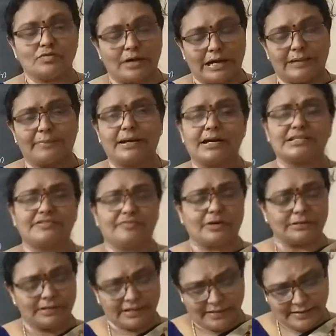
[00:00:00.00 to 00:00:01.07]
So Almaz's
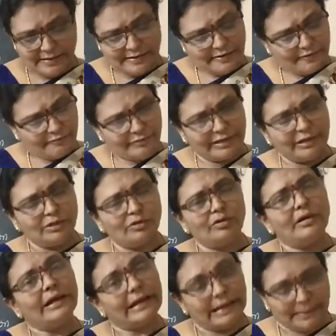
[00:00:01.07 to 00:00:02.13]
father went
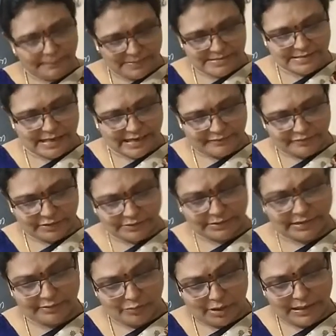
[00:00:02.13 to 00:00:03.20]
to help his
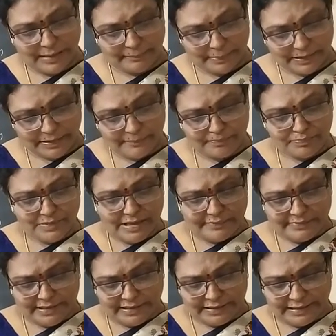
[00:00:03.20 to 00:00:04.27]
grandfather. Then what happened?
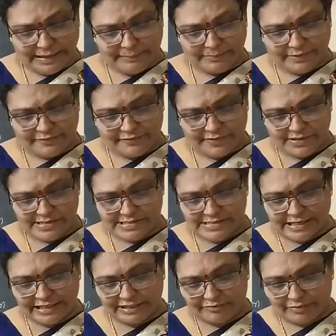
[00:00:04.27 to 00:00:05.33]
Then came the
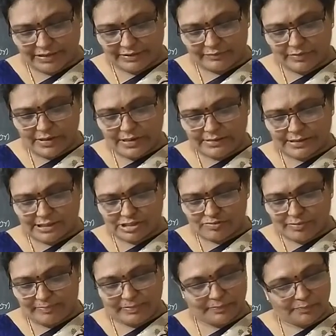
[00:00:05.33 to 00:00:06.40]
first giant wave that
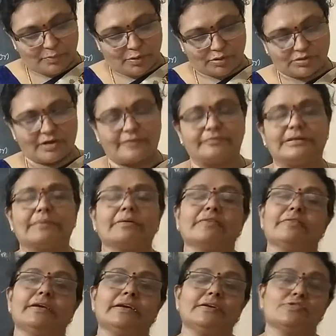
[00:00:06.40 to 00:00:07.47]
swept both of them
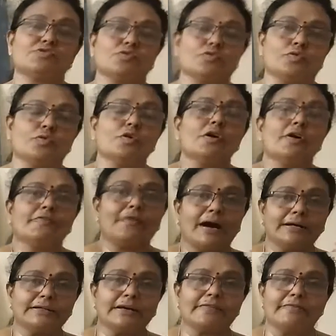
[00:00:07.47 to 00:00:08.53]
away. So
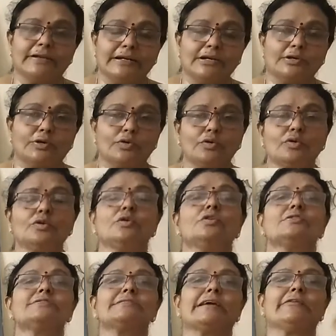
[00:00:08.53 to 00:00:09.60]
father went to
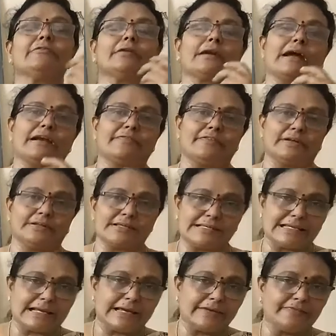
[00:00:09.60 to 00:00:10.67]
save
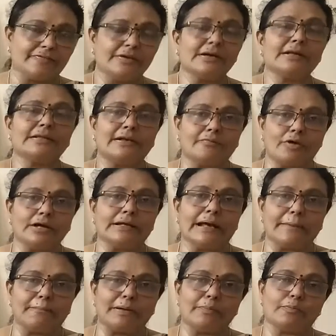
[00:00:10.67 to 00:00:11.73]
grandfather's life. Then what
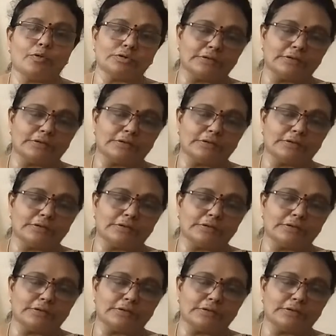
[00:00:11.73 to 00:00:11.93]
happened?